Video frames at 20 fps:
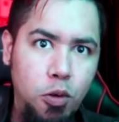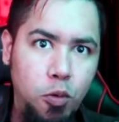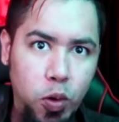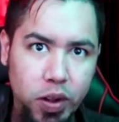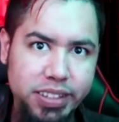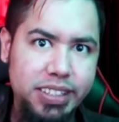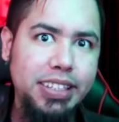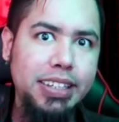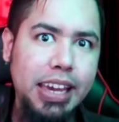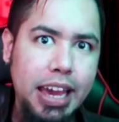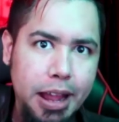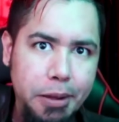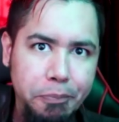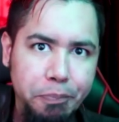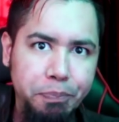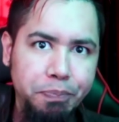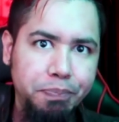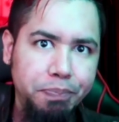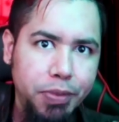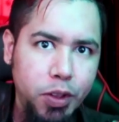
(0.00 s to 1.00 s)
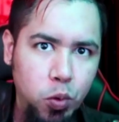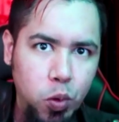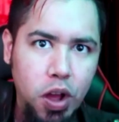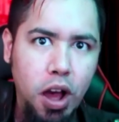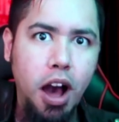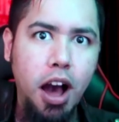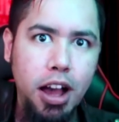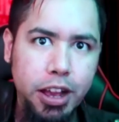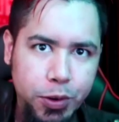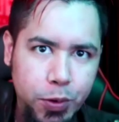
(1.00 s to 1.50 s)
once again
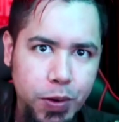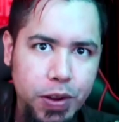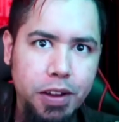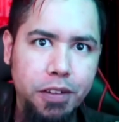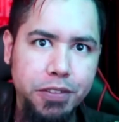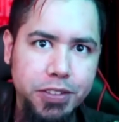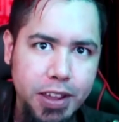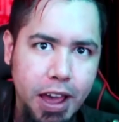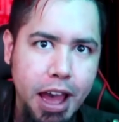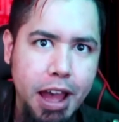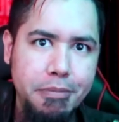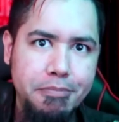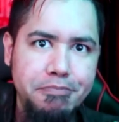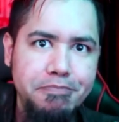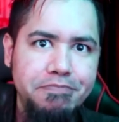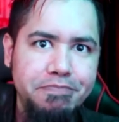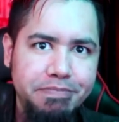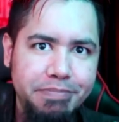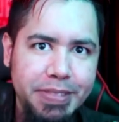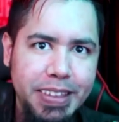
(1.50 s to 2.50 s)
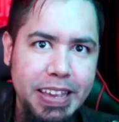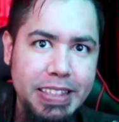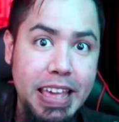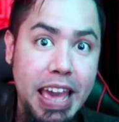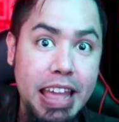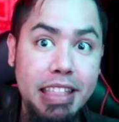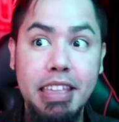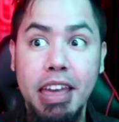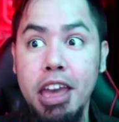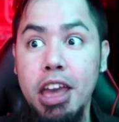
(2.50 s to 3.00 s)
with Ocarina of Time and
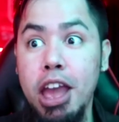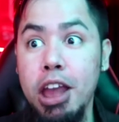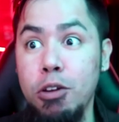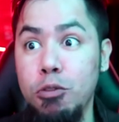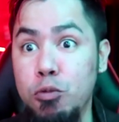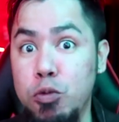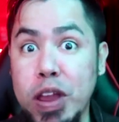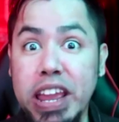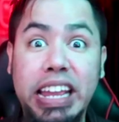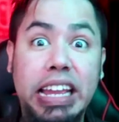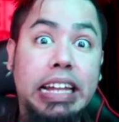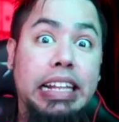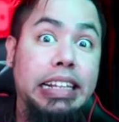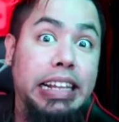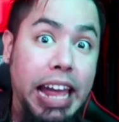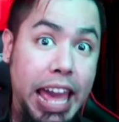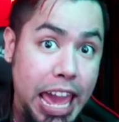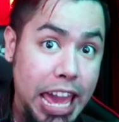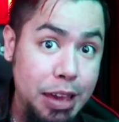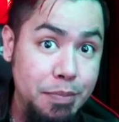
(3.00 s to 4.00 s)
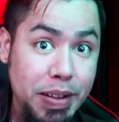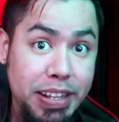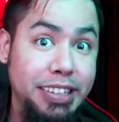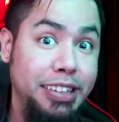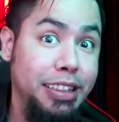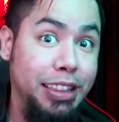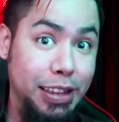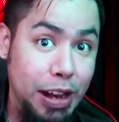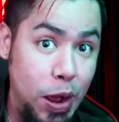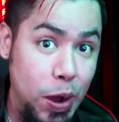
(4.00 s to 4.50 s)
then reclaim
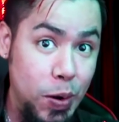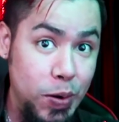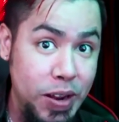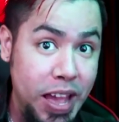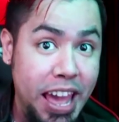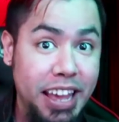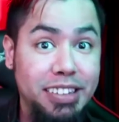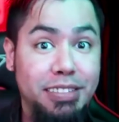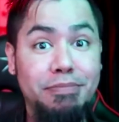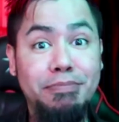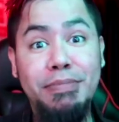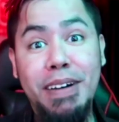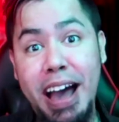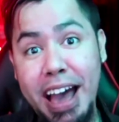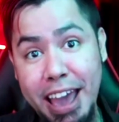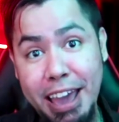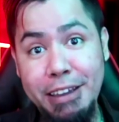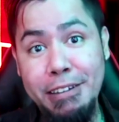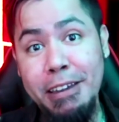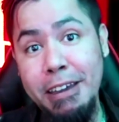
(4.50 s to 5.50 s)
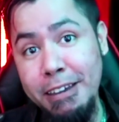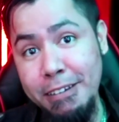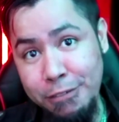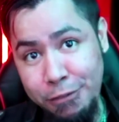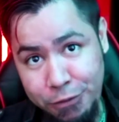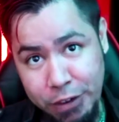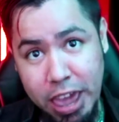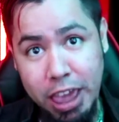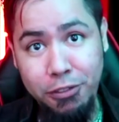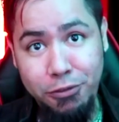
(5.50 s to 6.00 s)
its throne as my
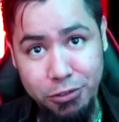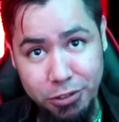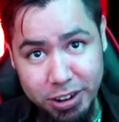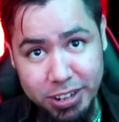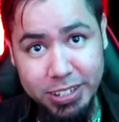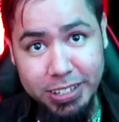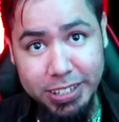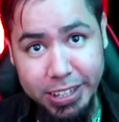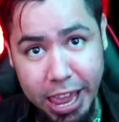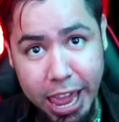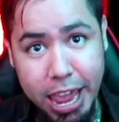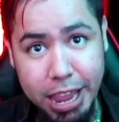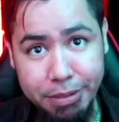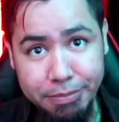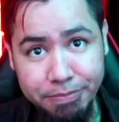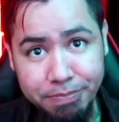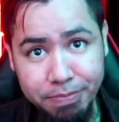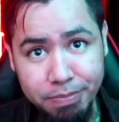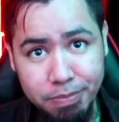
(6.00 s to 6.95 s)
favorite game.